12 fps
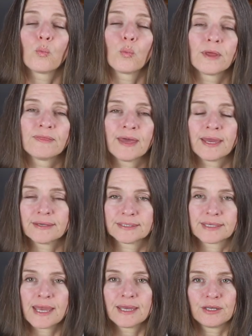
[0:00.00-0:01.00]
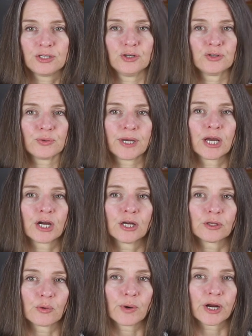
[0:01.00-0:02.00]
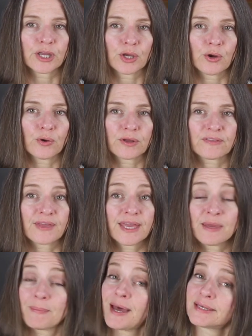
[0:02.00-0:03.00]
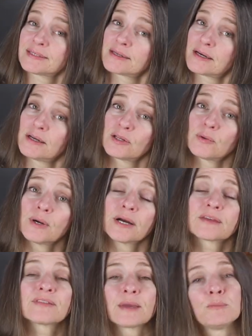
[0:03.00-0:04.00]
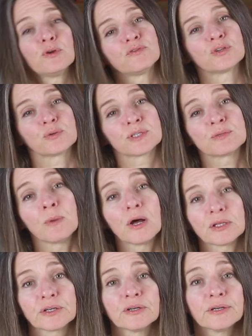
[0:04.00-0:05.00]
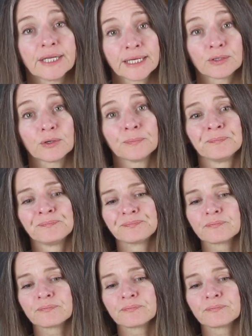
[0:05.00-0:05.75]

when they say you're doing a color work yoke, they get past the color work, they move to a smaller needle